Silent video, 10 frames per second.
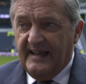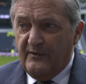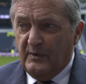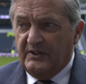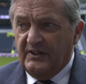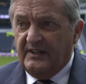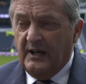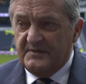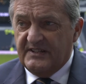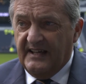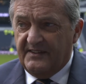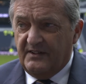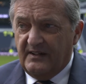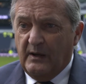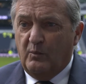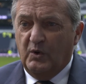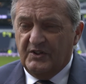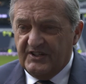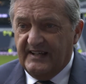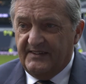Everyone can come together and
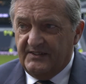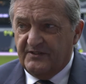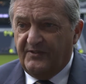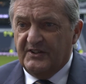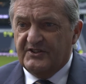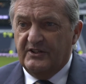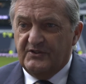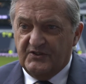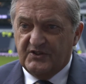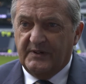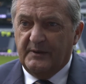work together to find solutions to any